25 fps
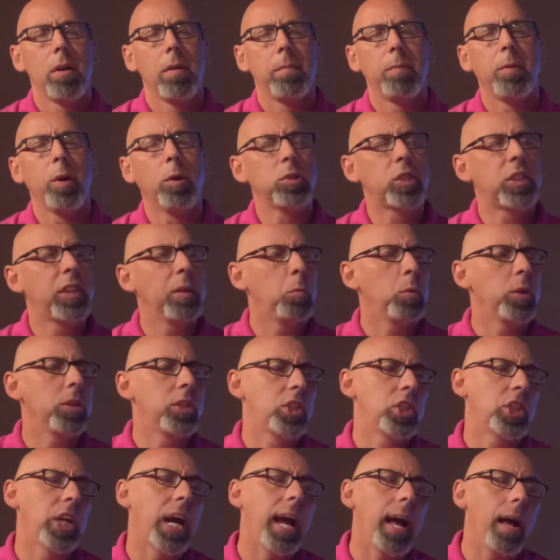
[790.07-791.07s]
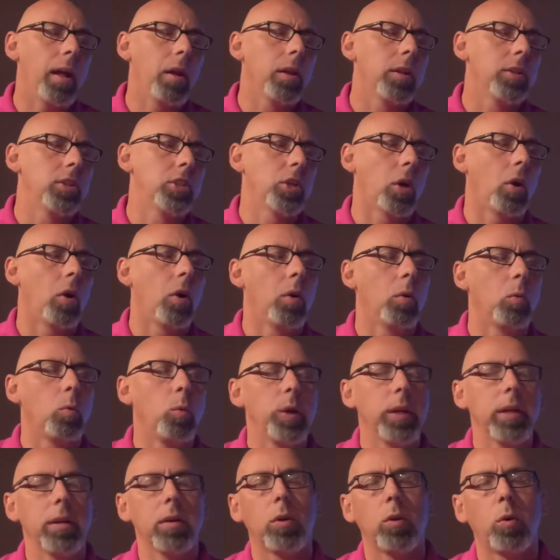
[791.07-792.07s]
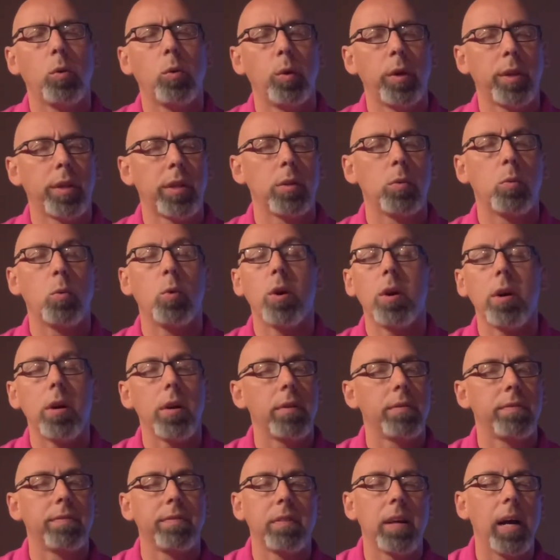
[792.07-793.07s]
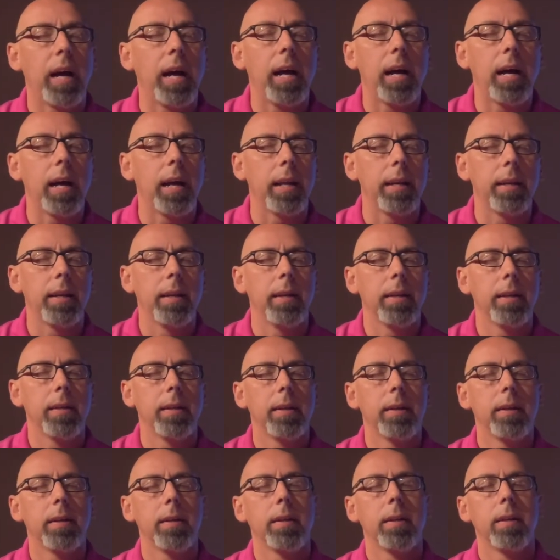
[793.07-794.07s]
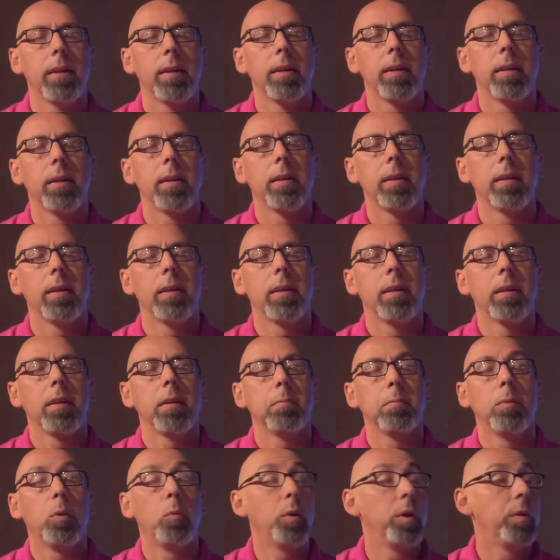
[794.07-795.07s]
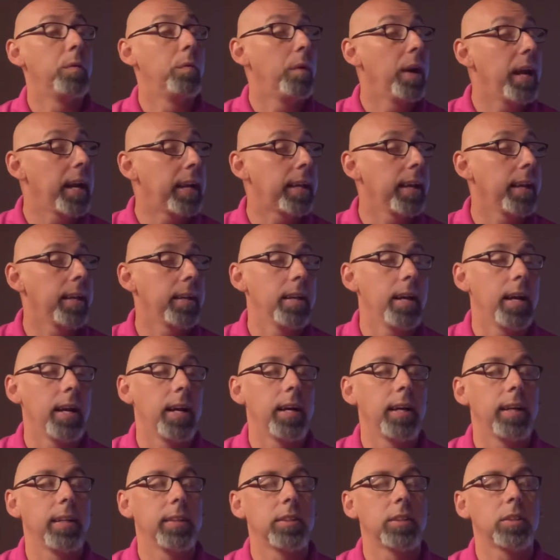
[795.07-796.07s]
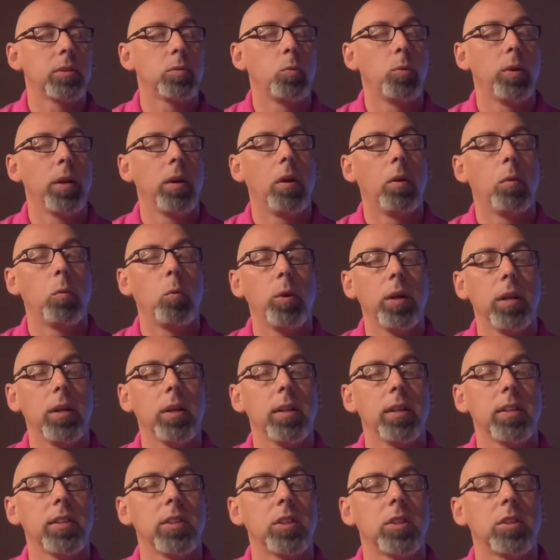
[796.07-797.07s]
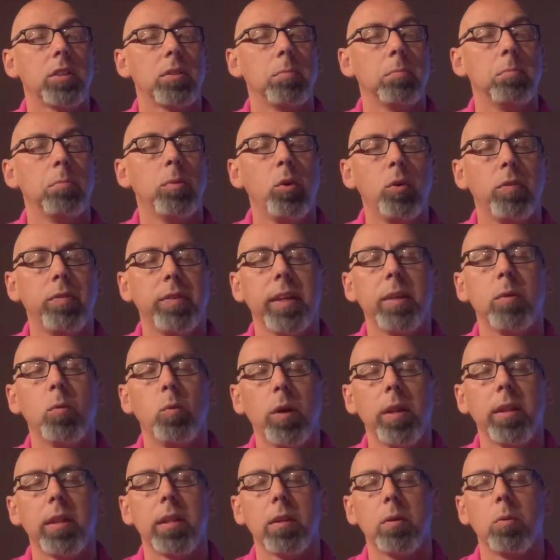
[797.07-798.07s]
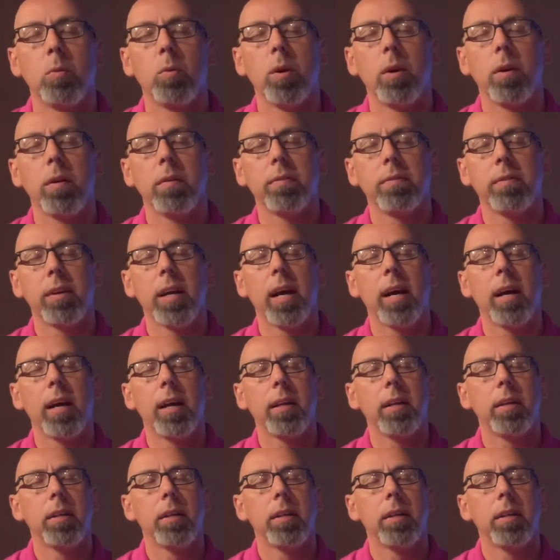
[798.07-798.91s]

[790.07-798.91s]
Those that would challenge our will with the Word of God, but would recognize when our will is moving with the Word of God.